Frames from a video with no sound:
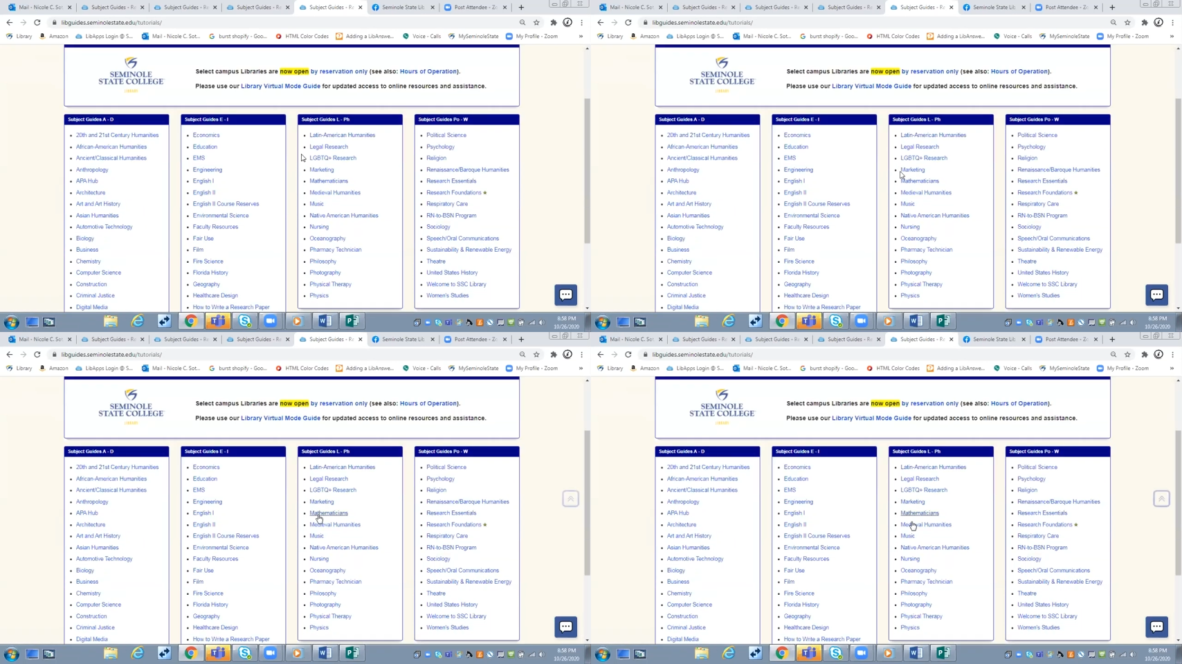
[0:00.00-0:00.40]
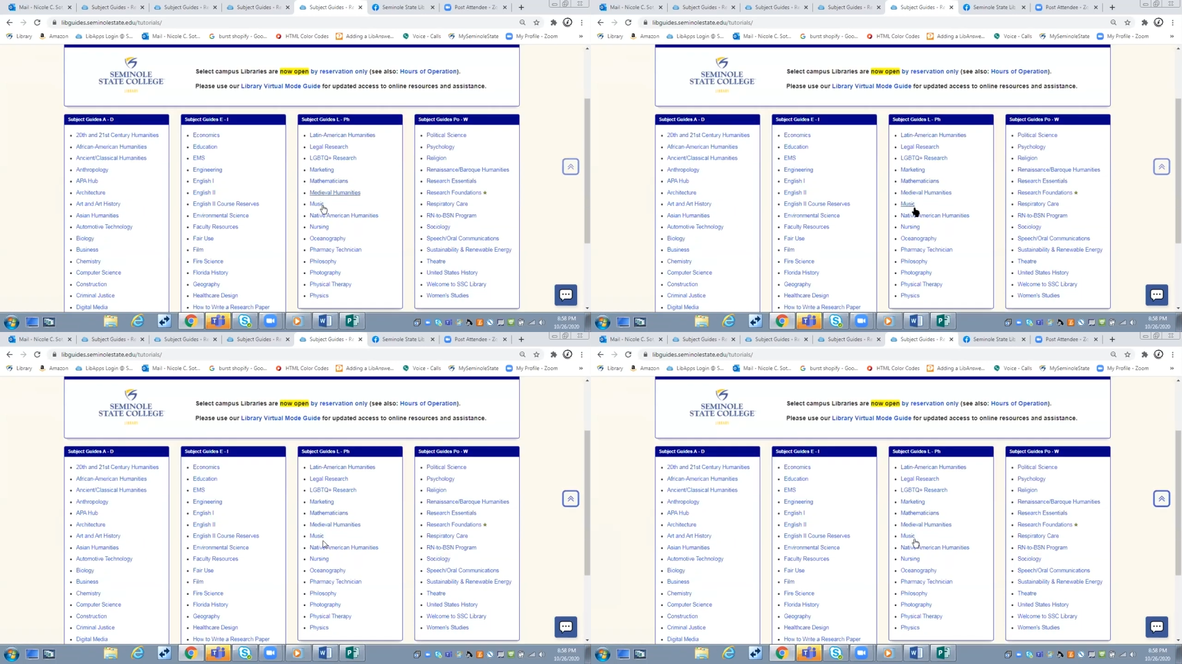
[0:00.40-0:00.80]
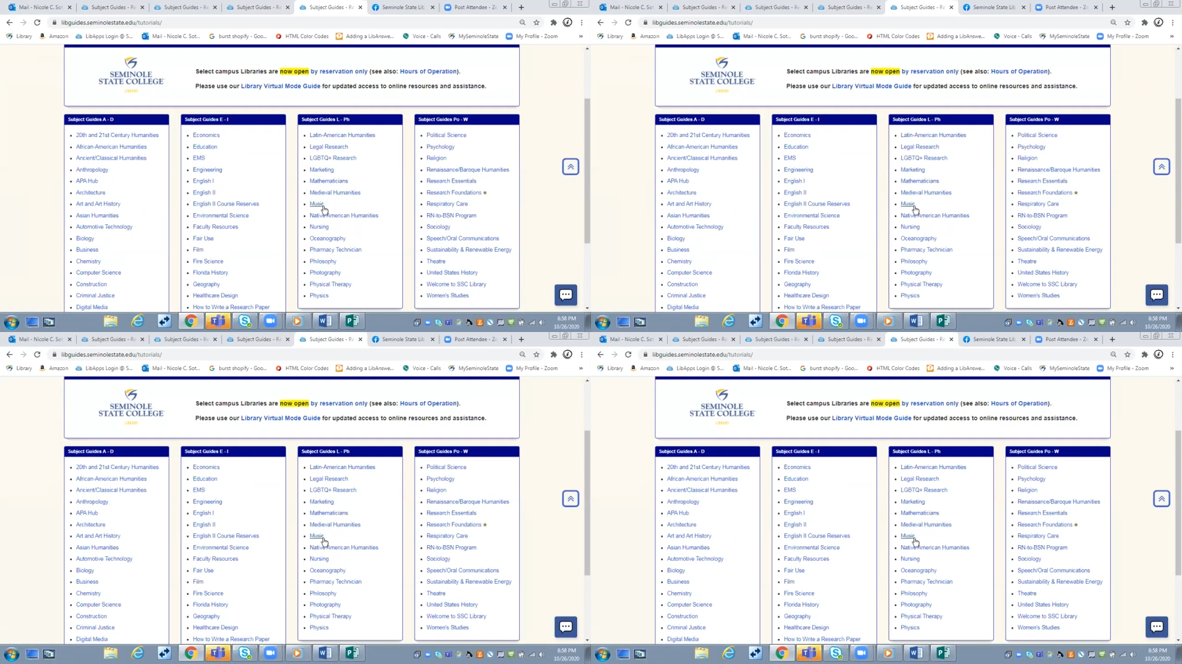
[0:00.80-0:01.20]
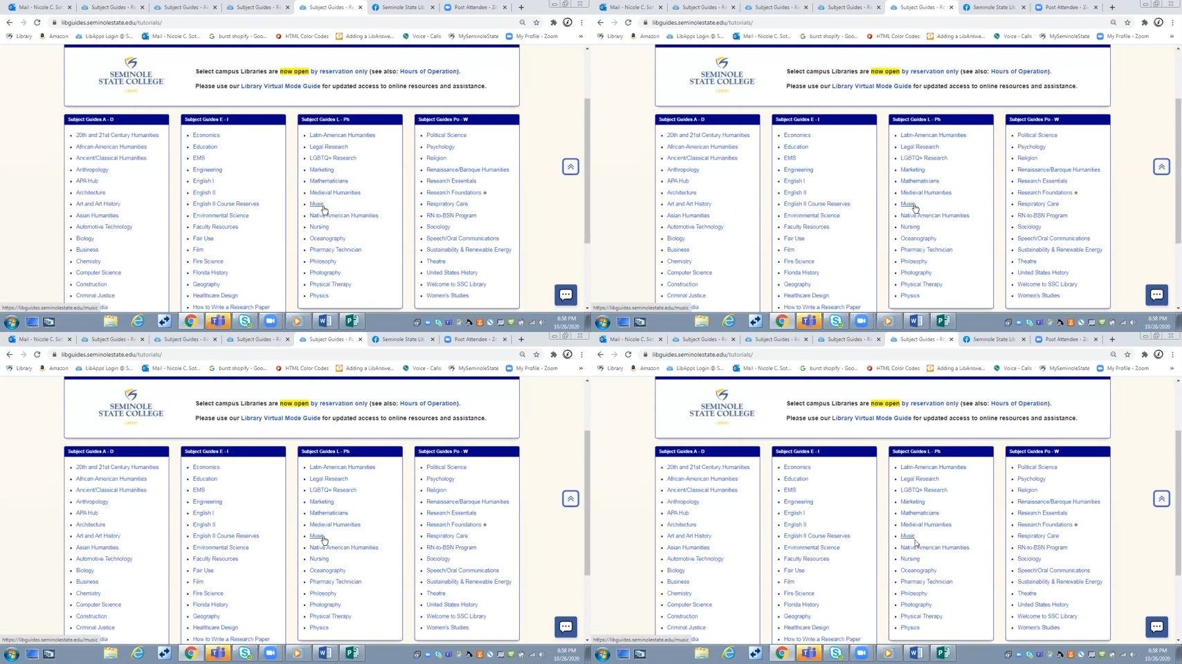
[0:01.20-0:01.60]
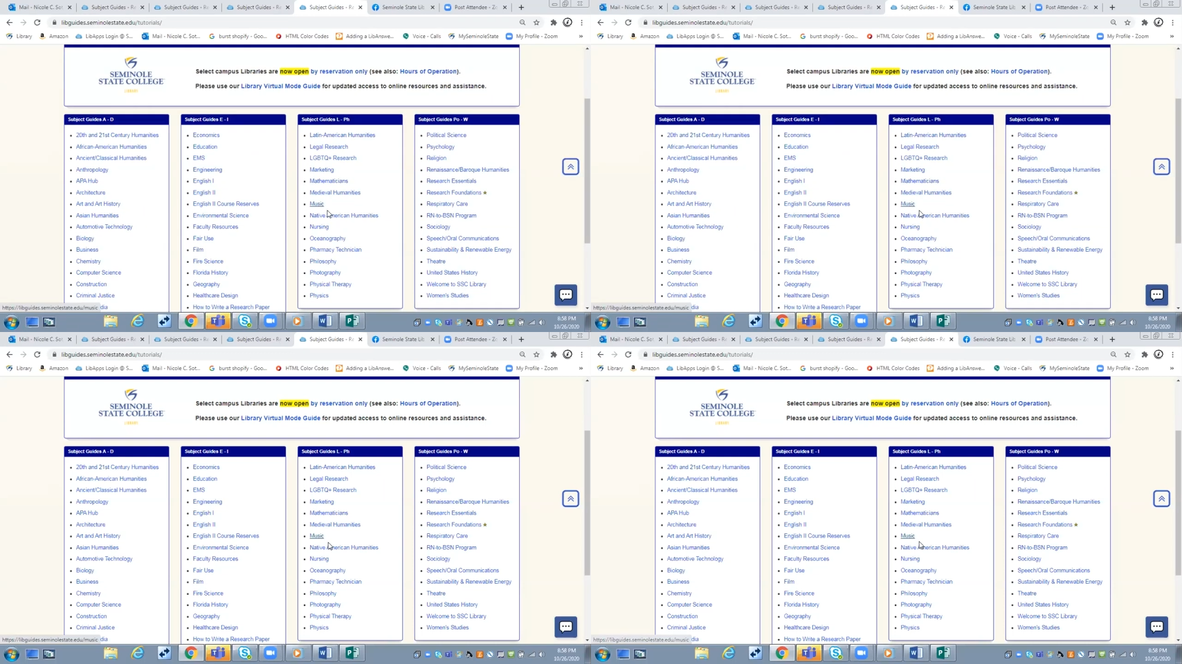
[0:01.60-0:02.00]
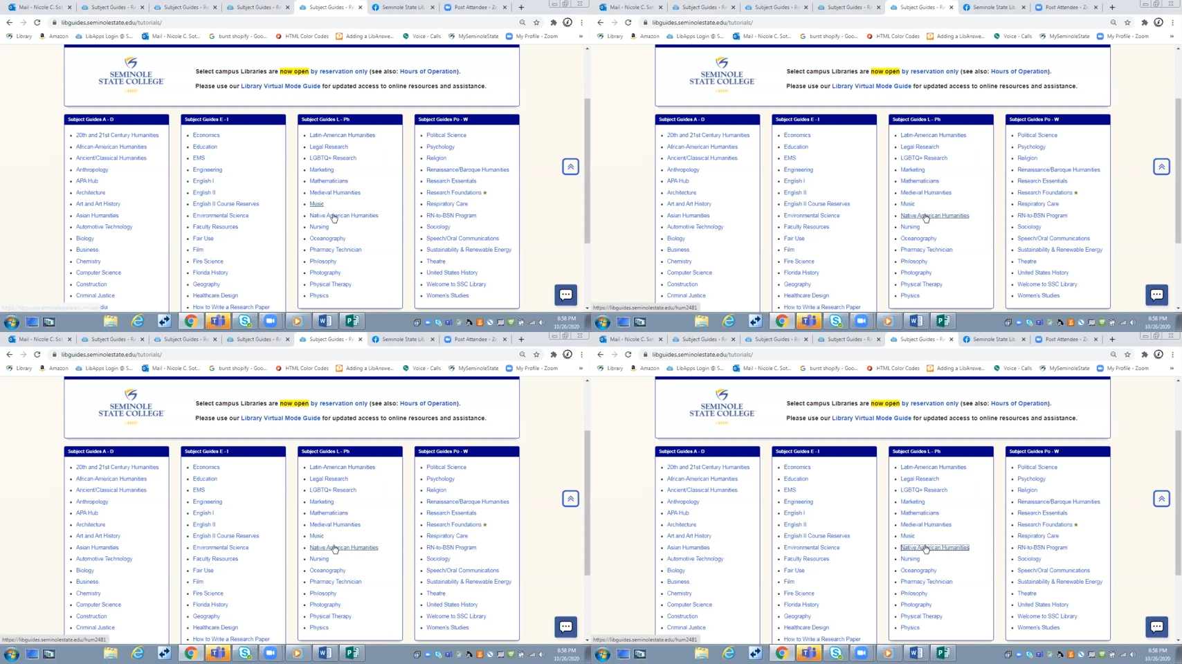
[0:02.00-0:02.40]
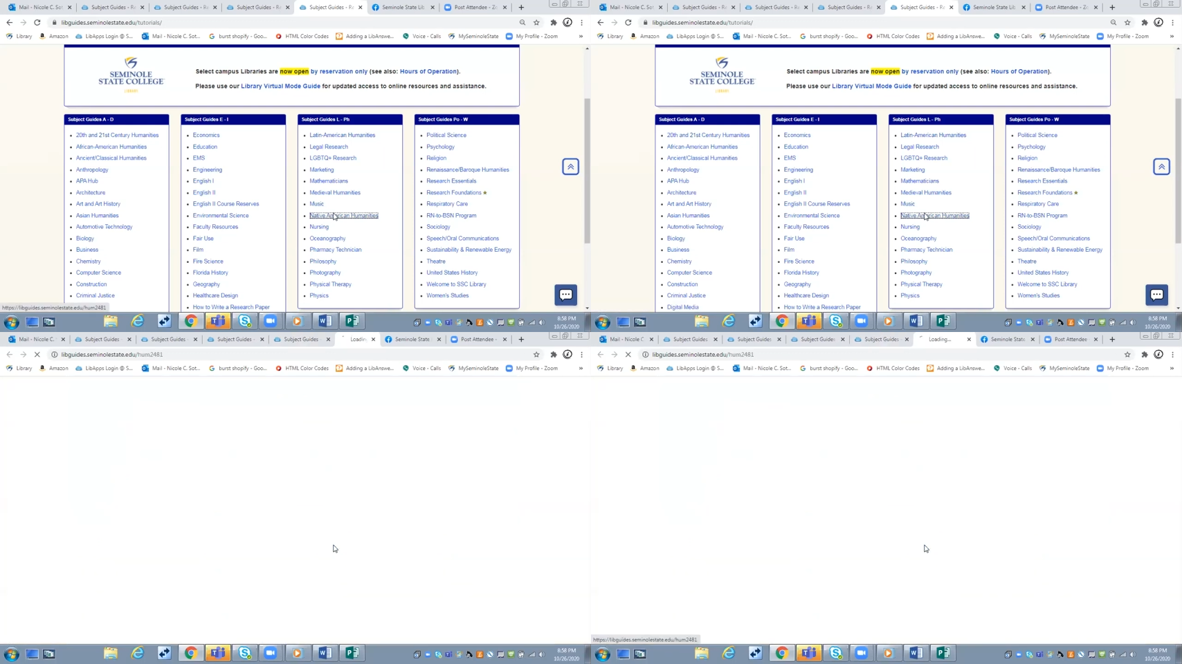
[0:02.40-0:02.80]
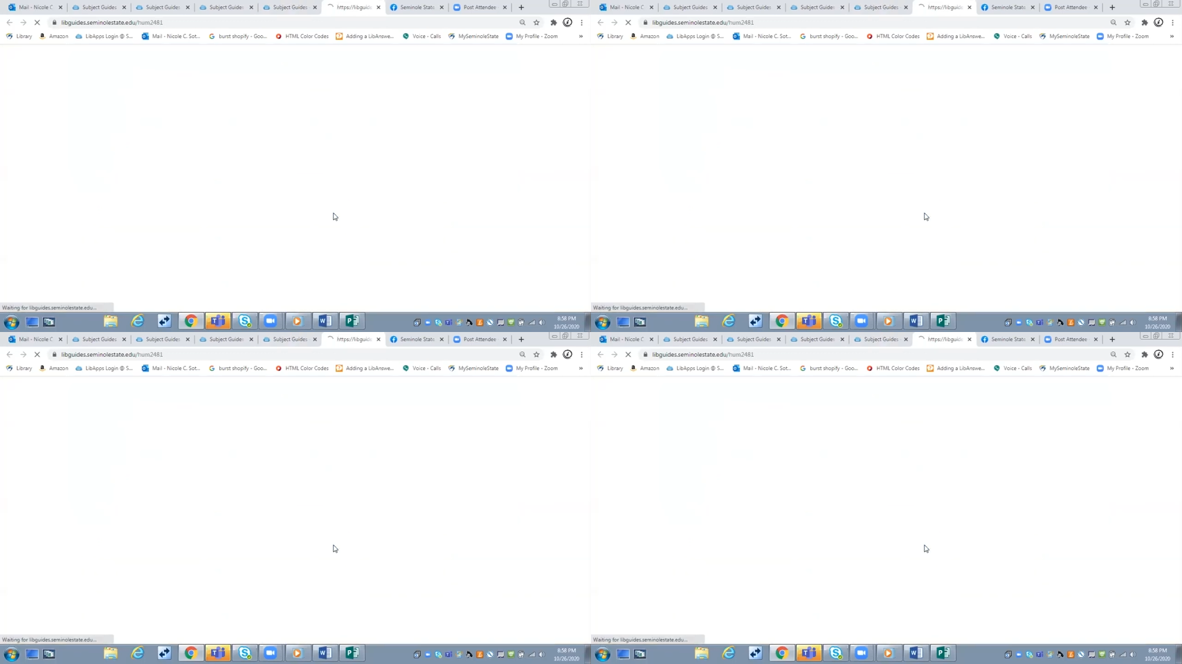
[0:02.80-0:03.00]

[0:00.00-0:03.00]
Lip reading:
Nobody's mouth can be seen.